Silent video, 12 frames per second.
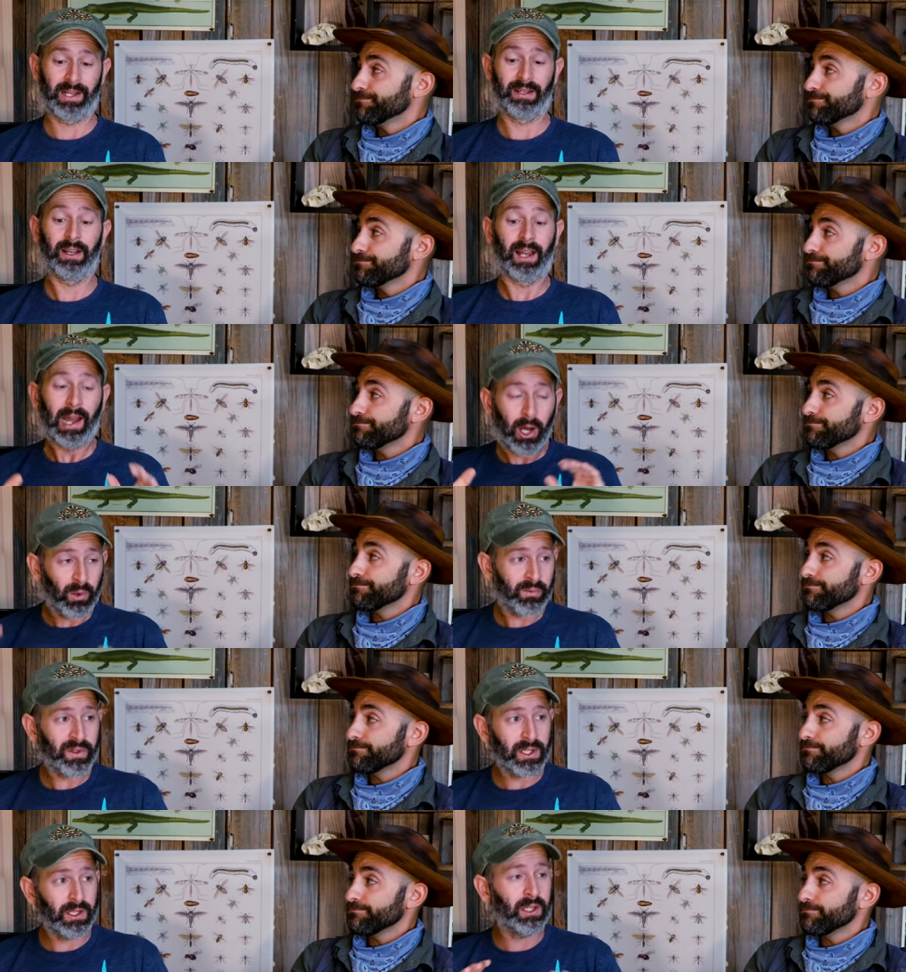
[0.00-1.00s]
Speaker 1: And in a
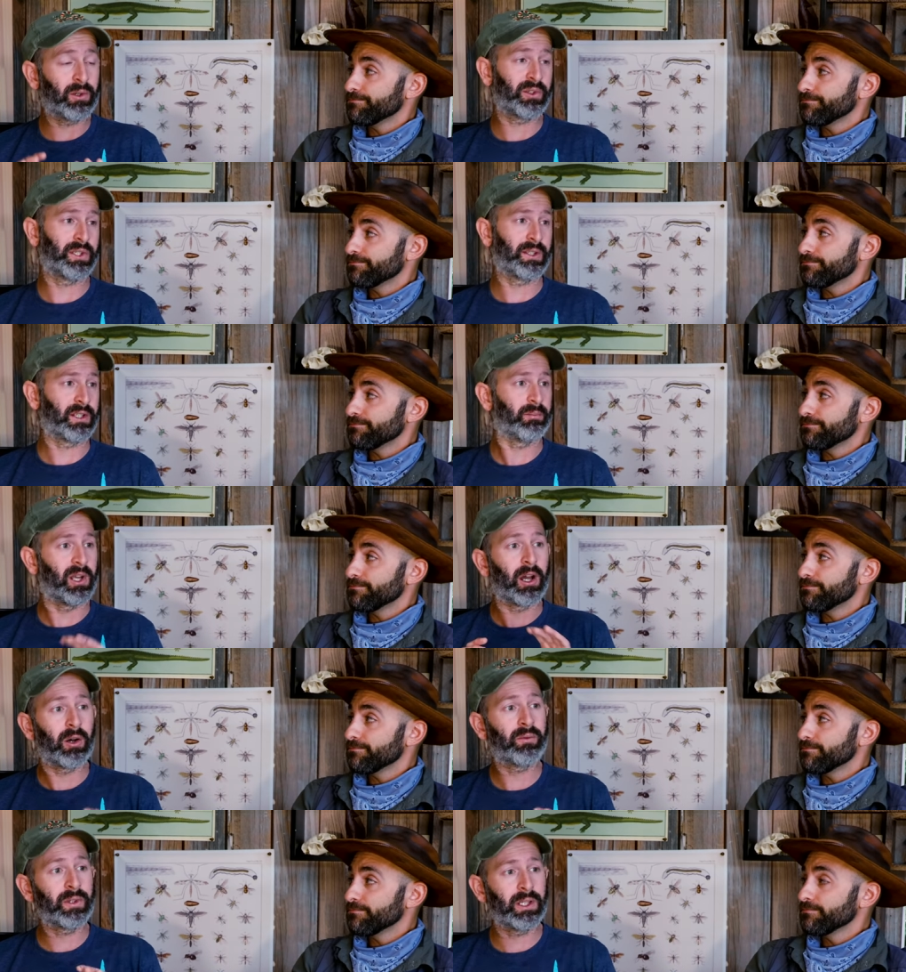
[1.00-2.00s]
healthy ecosystem,
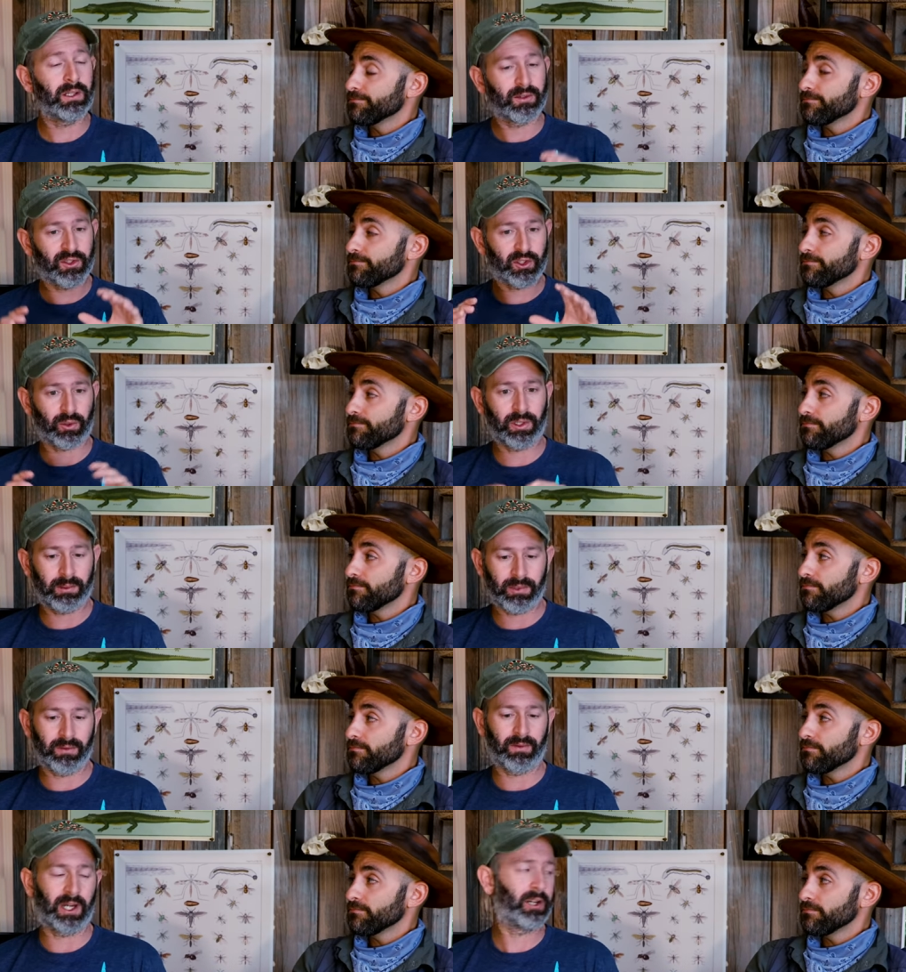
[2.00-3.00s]
a healthy
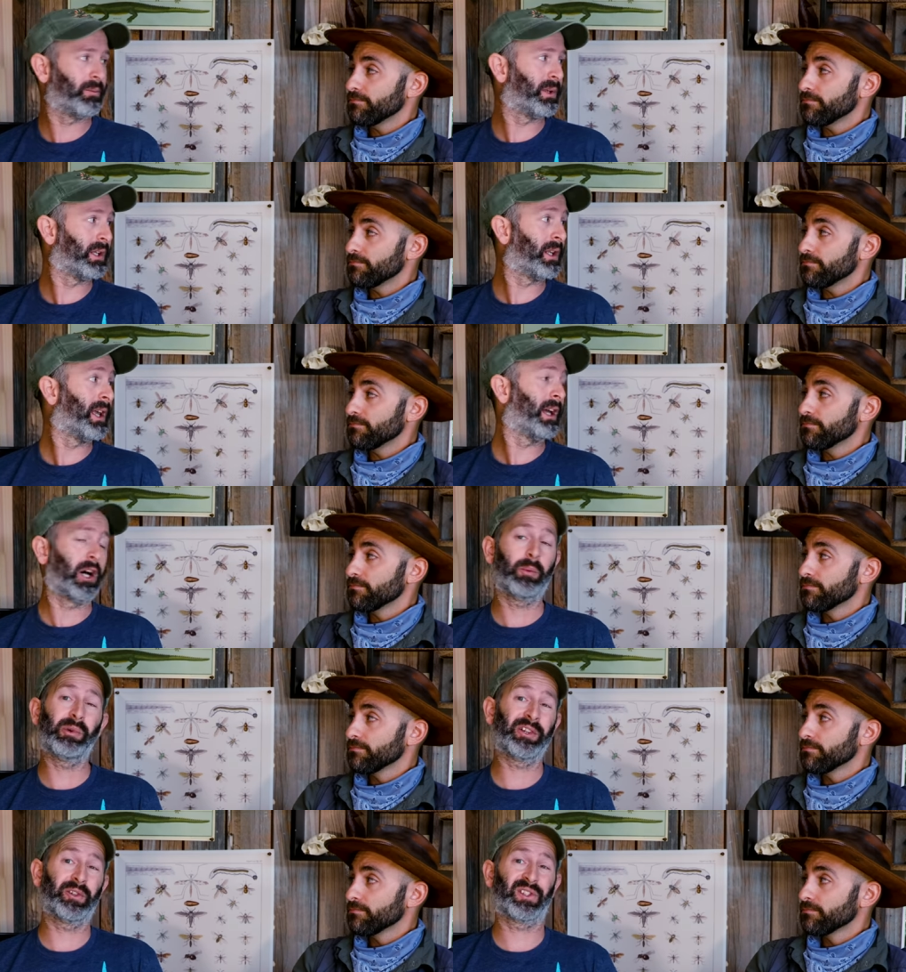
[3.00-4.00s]
stream environment,
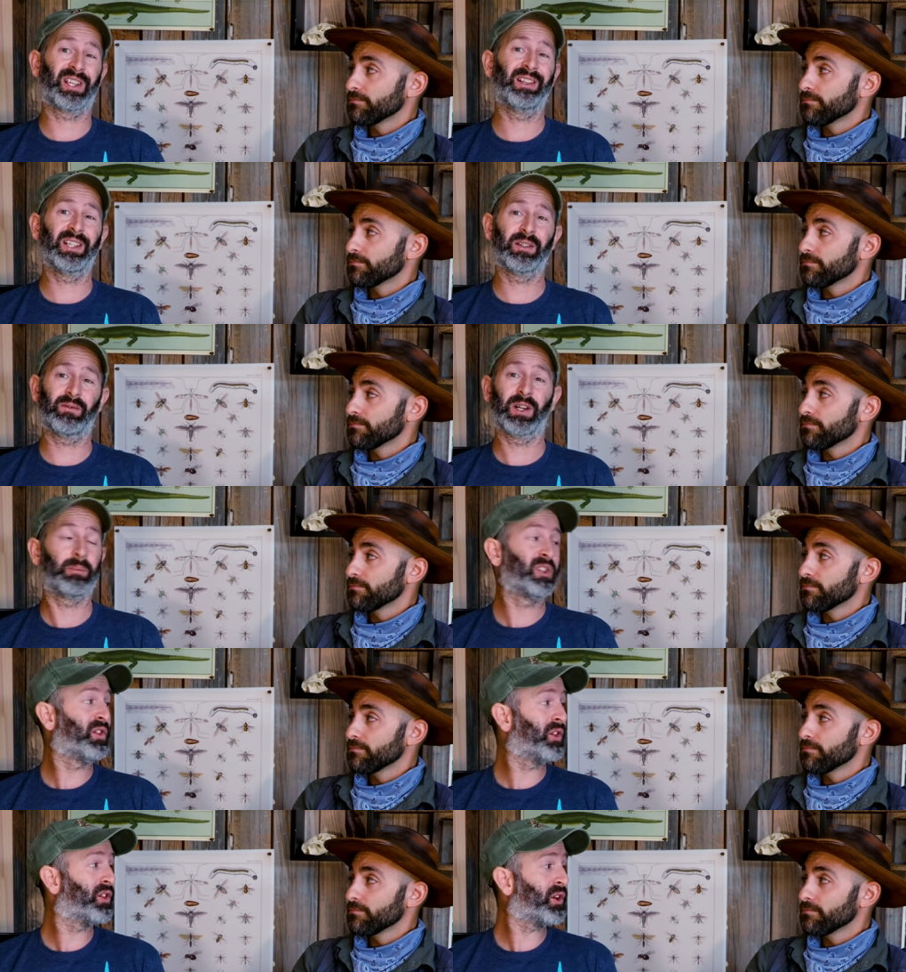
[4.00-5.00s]
hellbenders can live
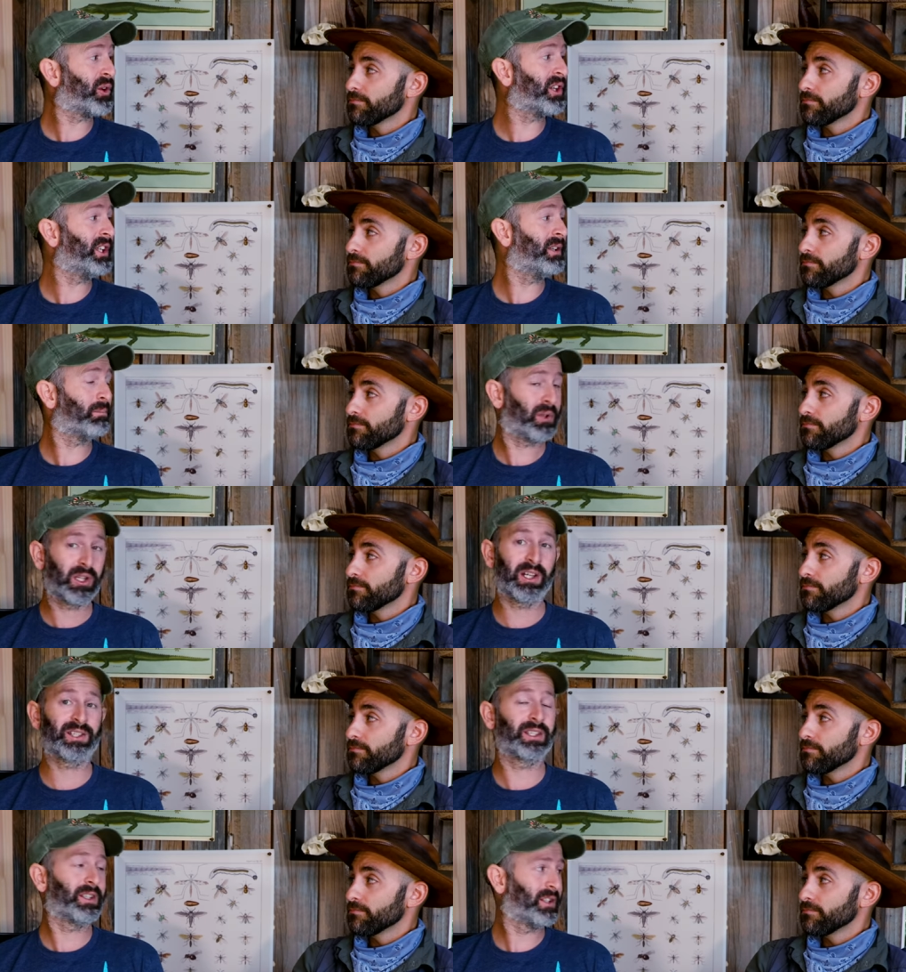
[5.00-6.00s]
up to 30
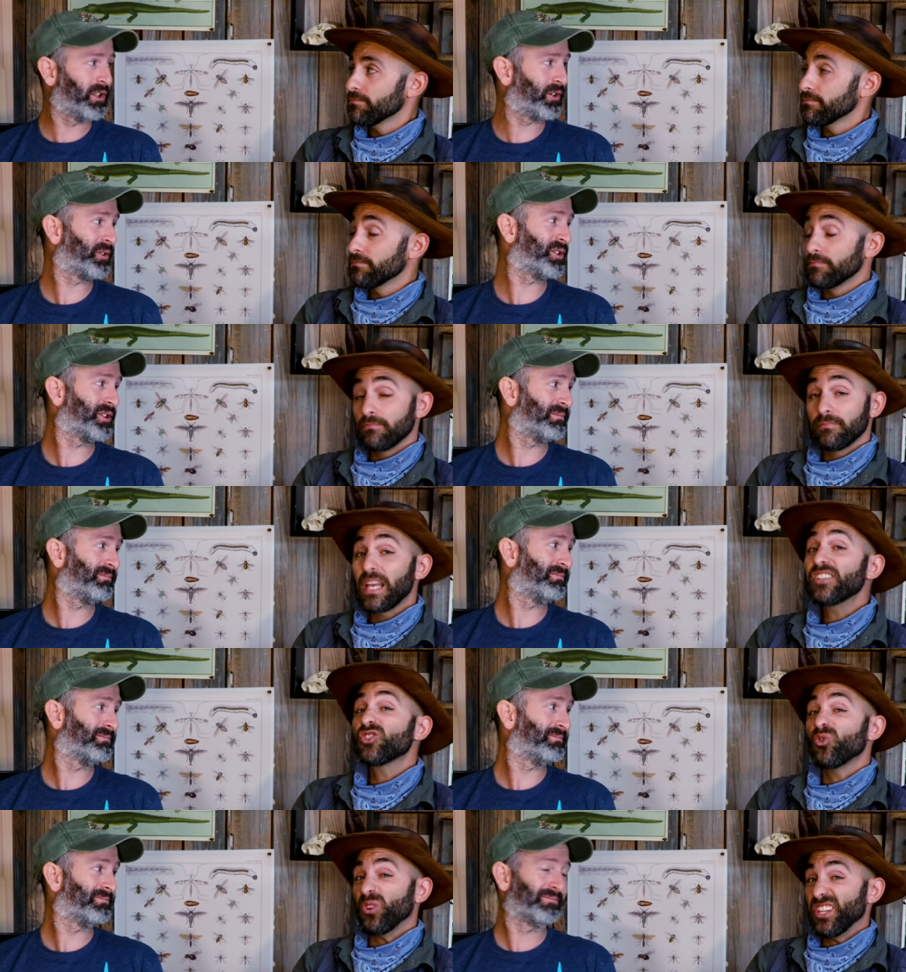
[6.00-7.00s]
plus years.
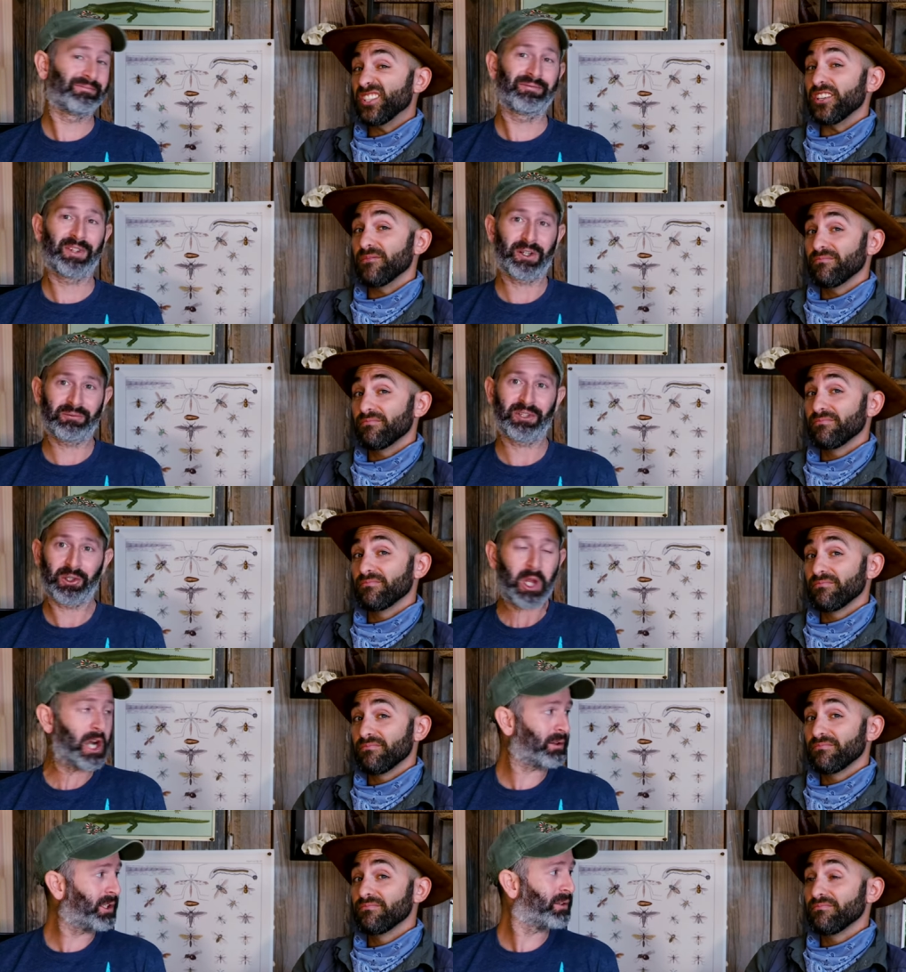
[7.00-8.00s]
That's crazy. They're,
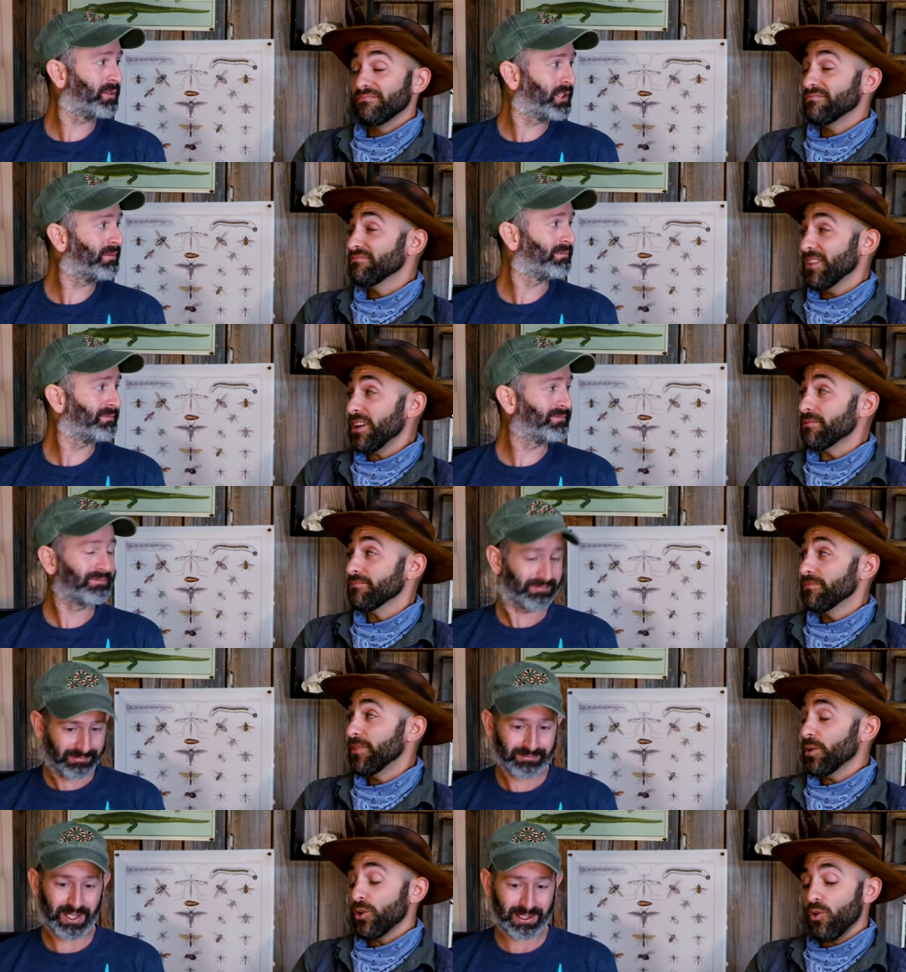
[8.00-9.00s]
they're long lived.
Speaker 2: Yeah,
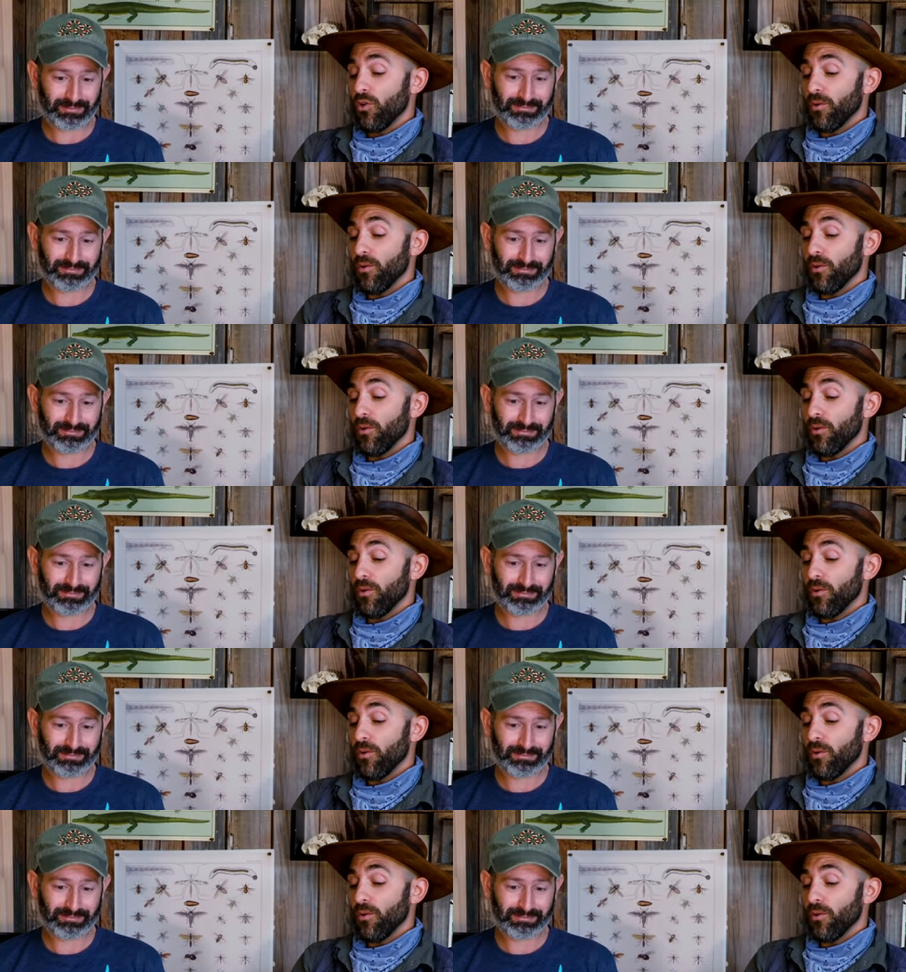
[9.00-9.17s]
very yeah.